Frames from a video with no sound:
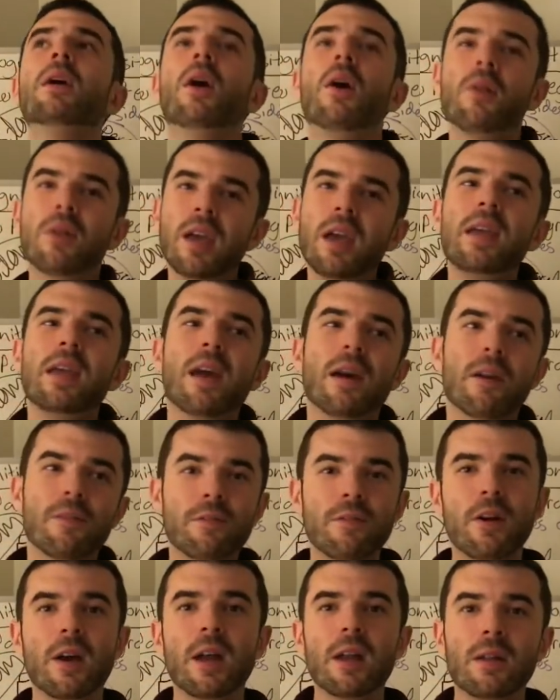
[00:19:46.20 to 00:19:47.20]
Okay, yeah,
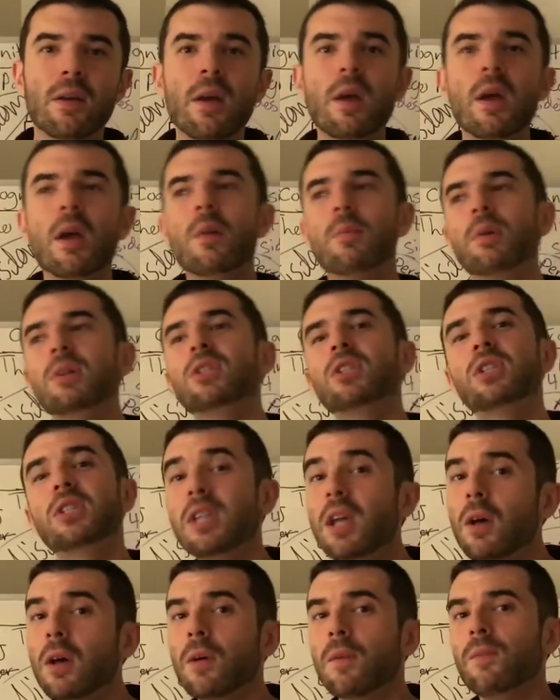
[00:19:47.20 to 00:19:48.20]
fine. But
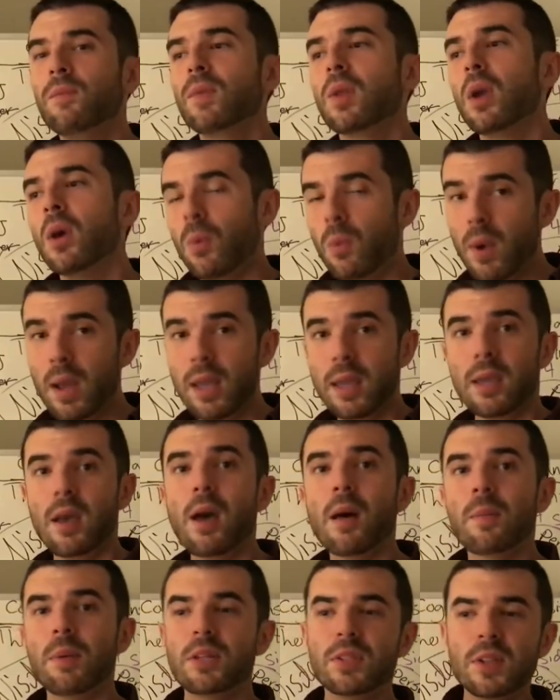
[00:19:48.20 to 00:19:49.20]
still, wake
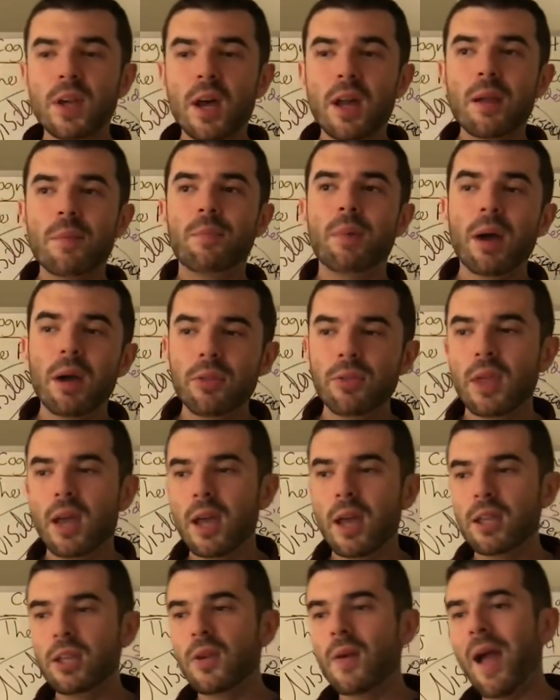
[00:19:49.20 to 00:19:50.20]
up. It's not about
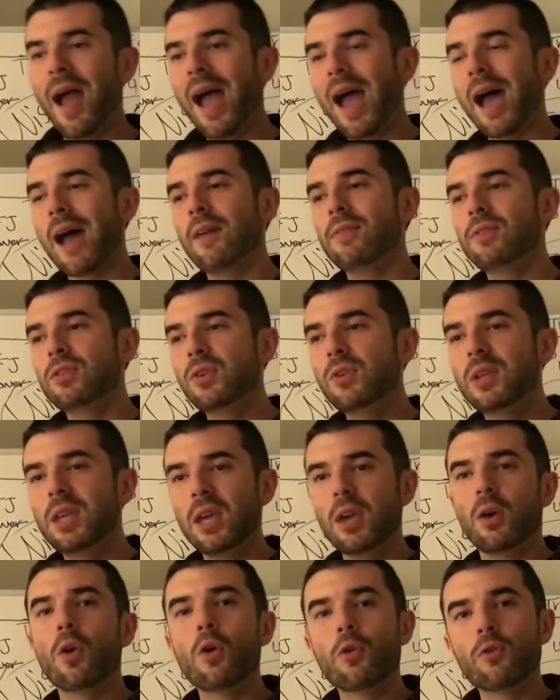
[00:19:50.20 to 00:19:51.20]
that. You have to
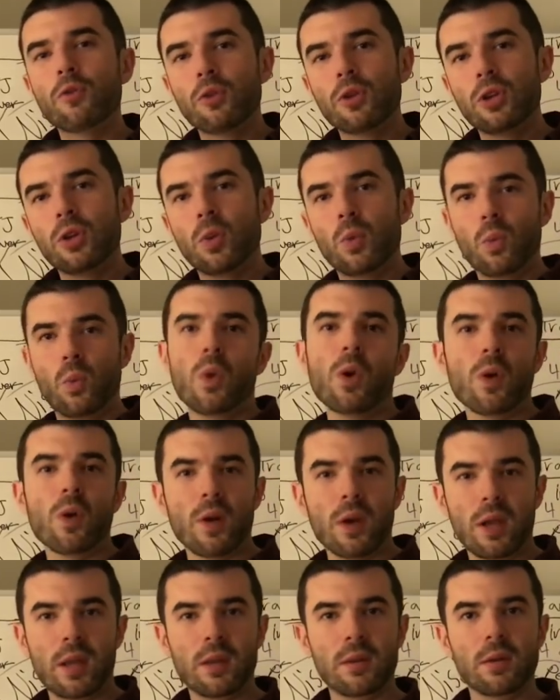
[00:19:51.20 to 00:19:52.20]
get over your
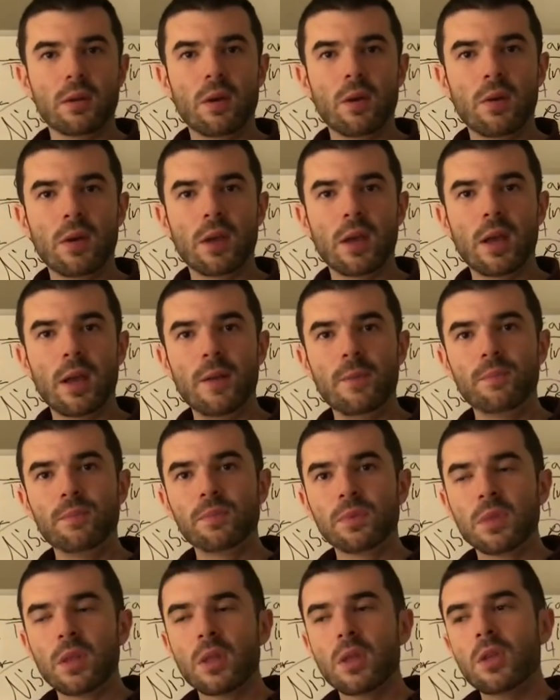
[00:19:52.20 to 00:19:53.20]
worry, okay?
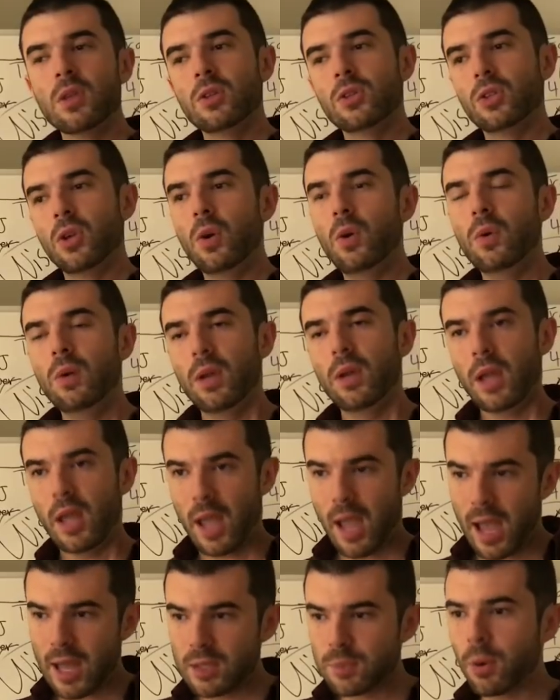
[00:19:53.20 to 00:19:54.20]
So,
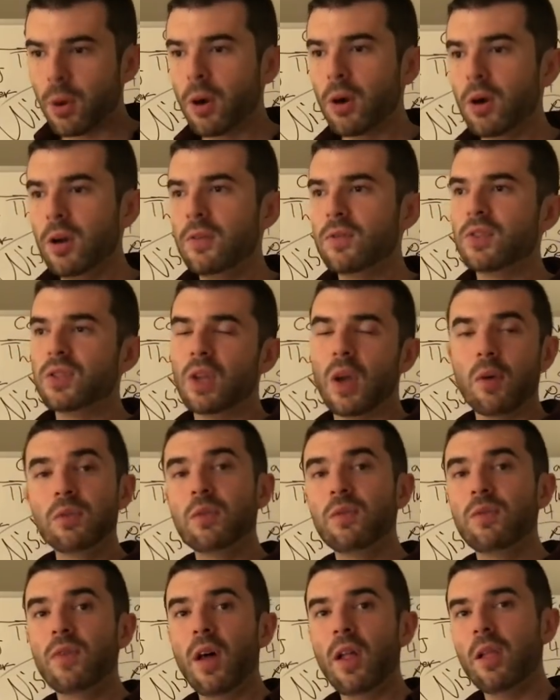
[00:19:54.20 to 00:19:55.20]
as part of
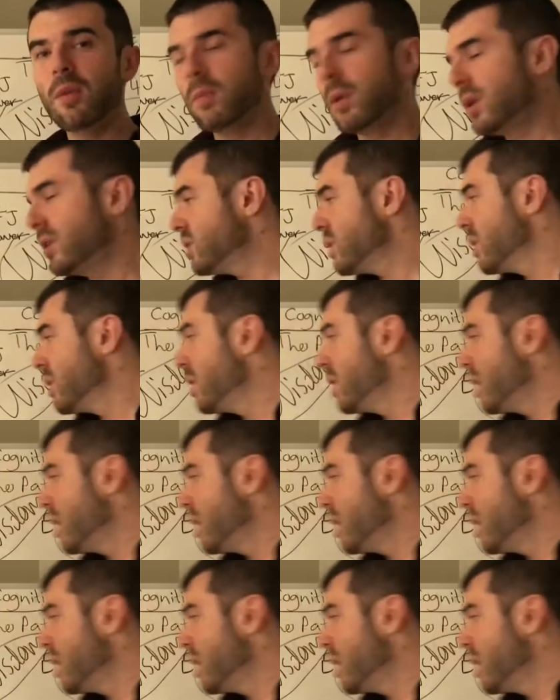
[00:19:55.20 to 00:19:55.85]
self development,